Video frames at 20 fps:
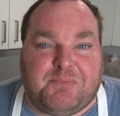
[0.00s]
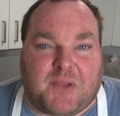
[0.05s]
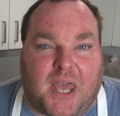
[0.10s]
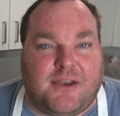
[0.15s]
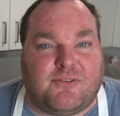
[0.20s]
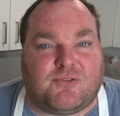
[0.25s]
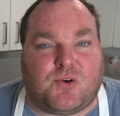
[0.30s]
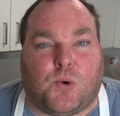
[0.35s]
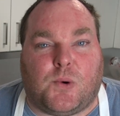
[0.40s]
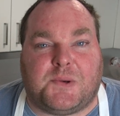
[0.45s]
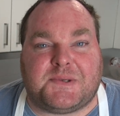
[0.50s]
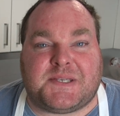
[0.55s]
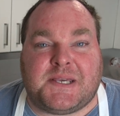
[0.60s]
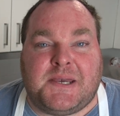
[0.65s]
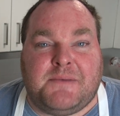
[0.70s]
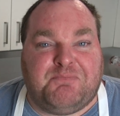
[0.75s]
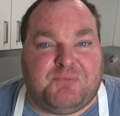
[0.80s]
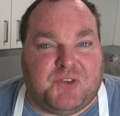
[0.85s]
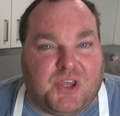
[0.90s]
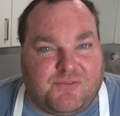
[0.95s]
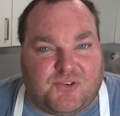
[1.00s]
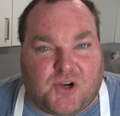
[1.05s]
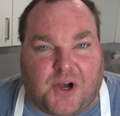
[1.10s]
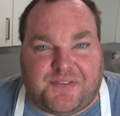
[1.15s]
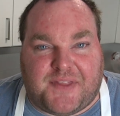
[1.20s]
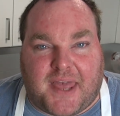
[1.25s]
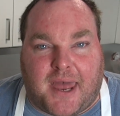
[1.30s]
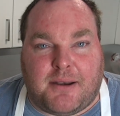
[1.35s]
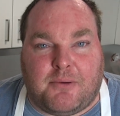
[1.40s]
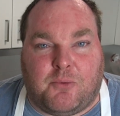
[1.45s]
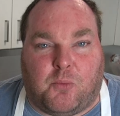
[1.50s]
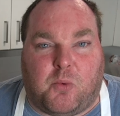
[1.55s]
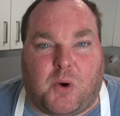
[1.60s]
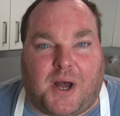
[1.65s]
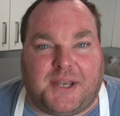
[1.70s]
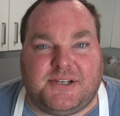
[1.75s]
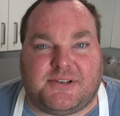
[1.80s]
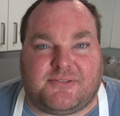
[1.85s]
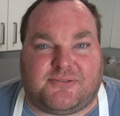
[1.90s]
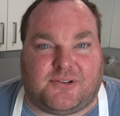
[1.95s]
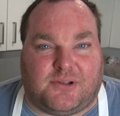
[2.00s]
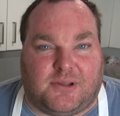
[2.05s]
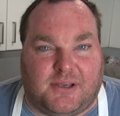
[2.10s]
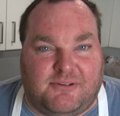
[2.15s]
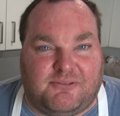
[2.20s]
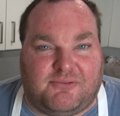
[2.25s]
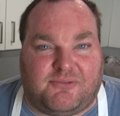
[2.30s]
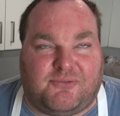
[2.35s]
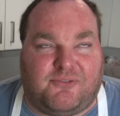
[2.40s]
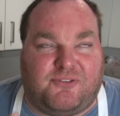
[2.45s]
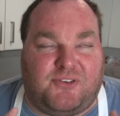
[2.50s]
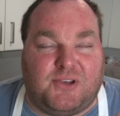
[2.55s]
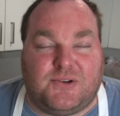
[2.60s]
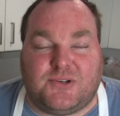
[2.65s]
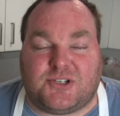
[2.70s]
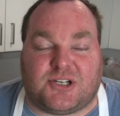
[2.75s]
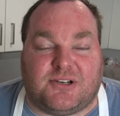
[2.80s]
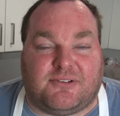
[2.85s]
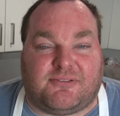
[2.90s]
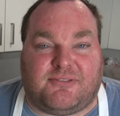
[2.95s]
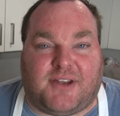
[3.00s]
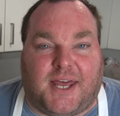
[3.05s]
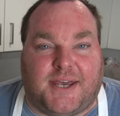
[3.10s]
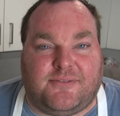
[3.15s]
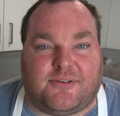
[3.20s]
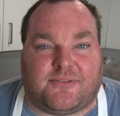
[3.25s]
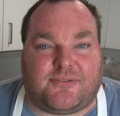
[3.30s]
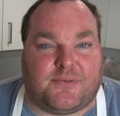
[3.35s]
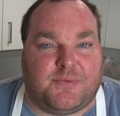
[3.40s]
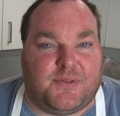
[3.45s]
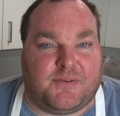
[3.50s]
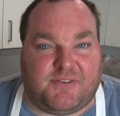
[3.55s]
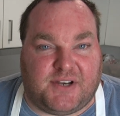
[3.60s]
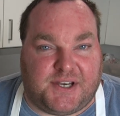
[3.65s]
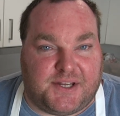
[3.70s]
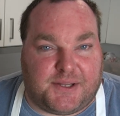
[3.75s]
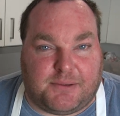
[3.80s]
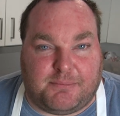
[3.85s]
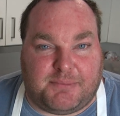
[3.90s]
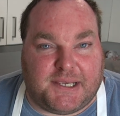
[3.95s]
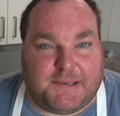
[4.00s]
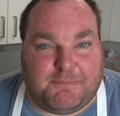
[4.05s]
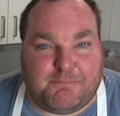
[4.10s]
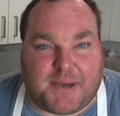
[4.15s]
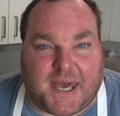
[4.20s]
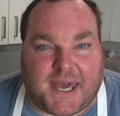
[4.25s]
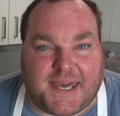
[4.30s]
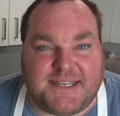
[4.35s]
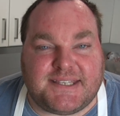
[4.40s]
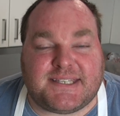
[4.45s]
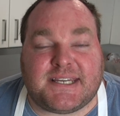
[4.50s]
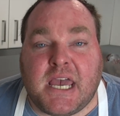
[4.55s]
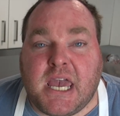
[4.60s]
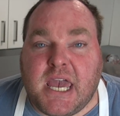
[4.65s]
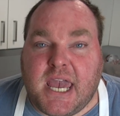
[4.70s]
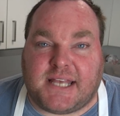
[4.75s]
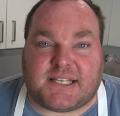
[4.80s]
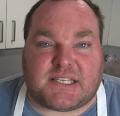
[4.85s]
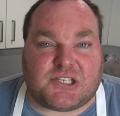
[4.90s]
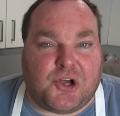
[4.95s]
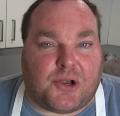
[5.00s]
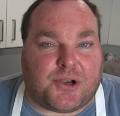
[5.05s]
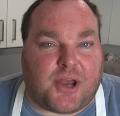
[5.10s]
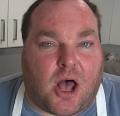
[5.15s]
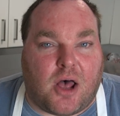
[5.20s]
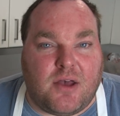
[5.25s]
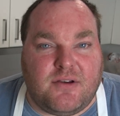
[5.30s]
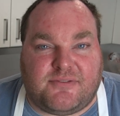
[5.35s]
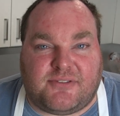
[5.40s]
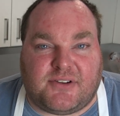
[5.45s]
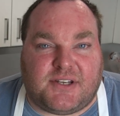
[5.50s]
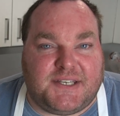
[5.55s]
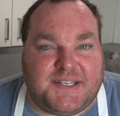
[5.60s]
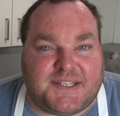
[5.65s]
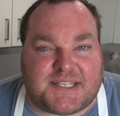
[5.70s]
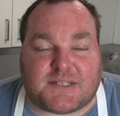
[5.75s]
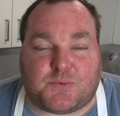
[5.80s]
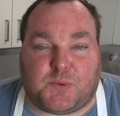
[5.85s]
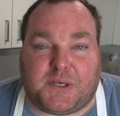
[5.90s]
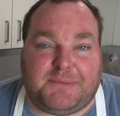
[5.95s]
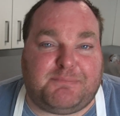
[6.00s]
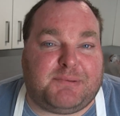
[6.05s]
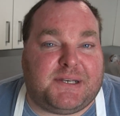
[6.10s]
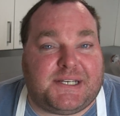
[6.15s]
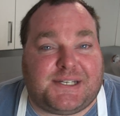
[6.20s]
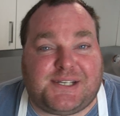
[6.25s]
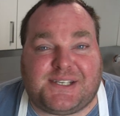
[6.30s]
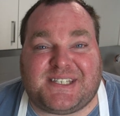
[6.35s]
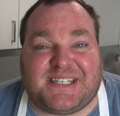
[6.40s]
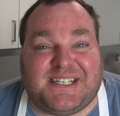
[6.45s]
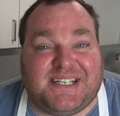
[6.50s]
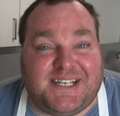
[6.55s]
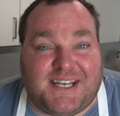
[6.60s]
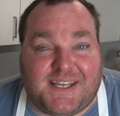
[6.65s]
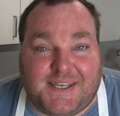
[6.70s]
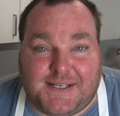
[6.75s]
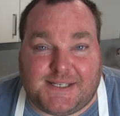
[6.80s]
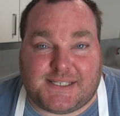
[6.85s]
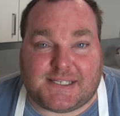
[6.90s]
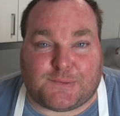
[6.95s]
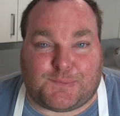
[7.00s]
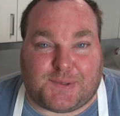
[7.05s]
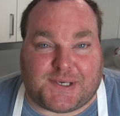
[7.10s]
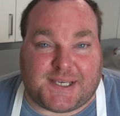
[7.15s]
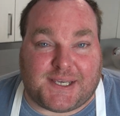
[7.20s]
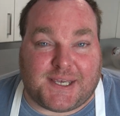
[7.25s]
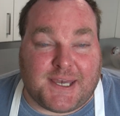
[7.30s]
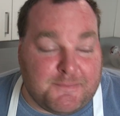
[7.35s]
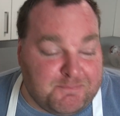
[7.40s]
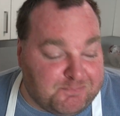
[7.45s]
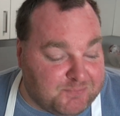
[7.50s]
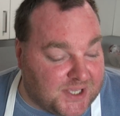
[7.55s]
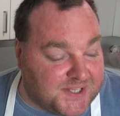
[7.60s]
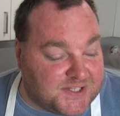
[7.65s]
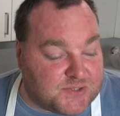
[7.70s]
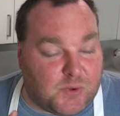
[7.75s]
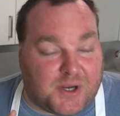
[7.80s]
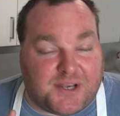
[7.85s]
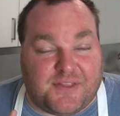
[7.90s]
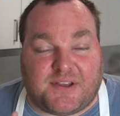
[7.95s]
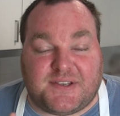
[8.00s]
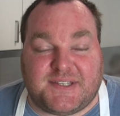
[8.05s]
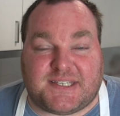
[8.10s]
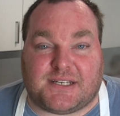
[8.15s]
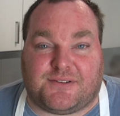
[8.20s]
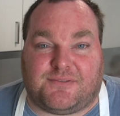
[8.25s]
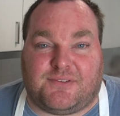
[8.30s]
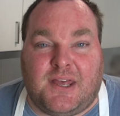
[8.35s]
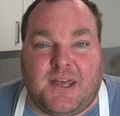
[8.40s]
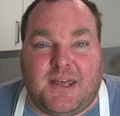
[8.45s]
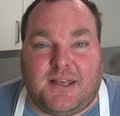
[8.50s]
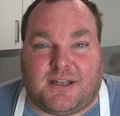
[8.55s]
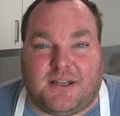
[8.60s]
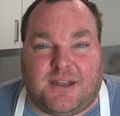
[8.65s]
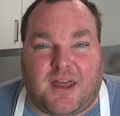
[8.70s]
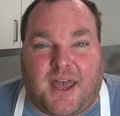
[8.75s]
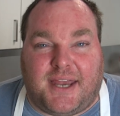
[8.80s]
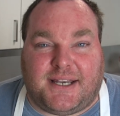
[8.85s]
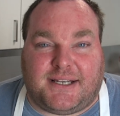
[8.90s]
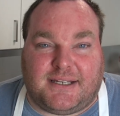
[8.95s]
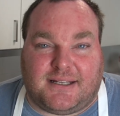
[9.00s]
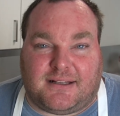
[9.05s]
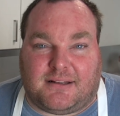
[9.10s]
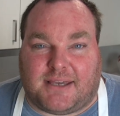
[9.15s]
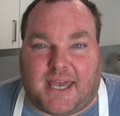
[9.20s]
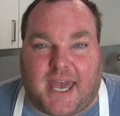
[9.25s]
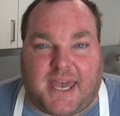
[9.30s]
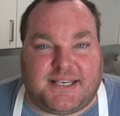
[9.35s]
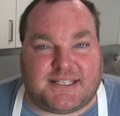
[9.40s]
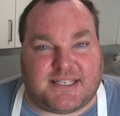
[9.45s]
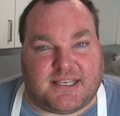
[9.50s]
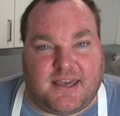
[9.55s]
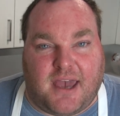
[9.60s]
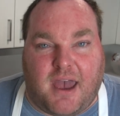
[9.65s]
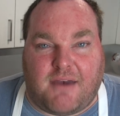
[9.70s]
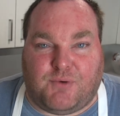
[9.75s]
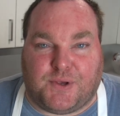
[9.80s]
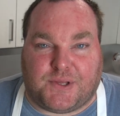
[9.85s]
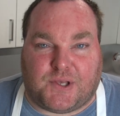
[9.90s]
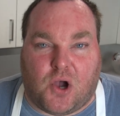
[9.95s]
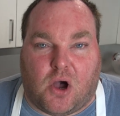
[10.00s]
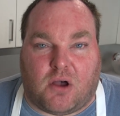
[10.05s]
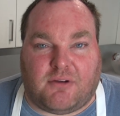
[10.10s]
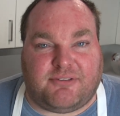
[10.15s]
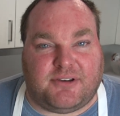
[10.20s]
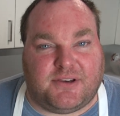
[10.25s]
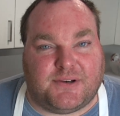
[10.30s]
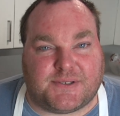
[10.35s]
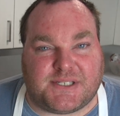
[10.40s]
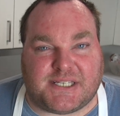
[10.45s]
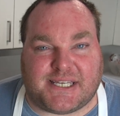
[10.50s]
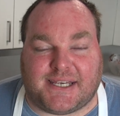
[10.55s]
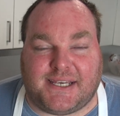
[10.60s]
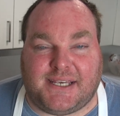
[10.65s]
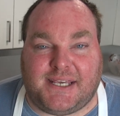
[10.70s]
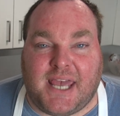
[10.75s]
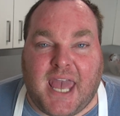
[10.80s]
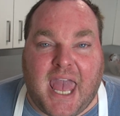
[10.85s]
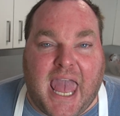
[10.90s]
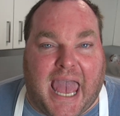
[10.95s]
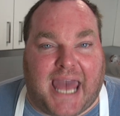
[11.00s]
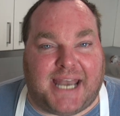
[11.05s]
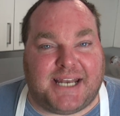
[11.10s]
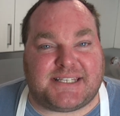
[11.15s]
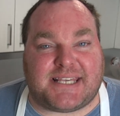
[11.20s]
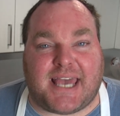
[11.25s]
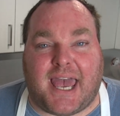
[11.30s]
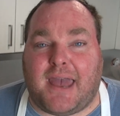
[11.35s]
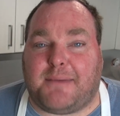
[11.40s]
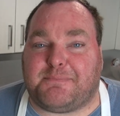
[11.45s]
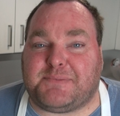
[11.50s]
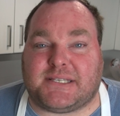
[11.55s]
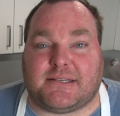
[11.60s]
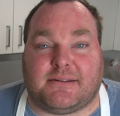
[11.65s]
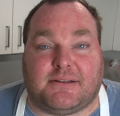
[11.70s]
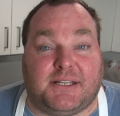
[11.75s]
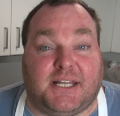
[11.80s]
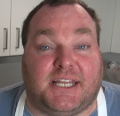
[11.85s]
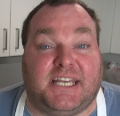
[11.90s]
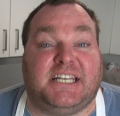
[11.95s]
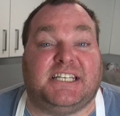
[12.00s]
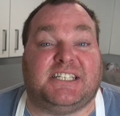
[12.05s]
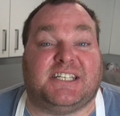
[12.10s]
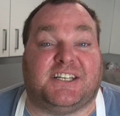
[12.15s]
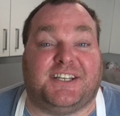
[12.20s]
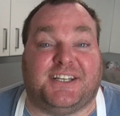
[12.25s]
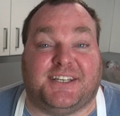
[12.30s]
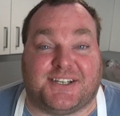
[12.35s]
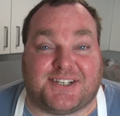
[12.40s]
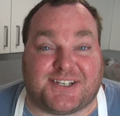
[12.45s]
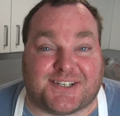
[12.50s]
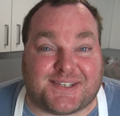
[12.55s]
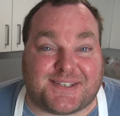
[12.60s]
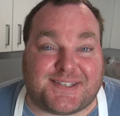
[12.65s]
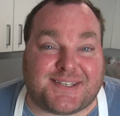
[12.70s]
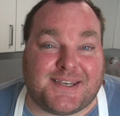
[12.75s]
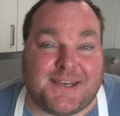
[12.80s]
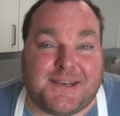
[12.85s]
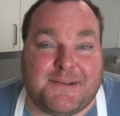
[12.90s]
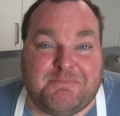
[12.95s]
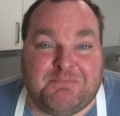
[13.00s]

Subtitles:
And of course, you've got that wonderful infusion of flavour from the vanilla bean paste. It's not overly sweet, but it doesn't need to be. It's one of those sort of light little cakes that you have with coffee or tea, and it's absolutely delicious.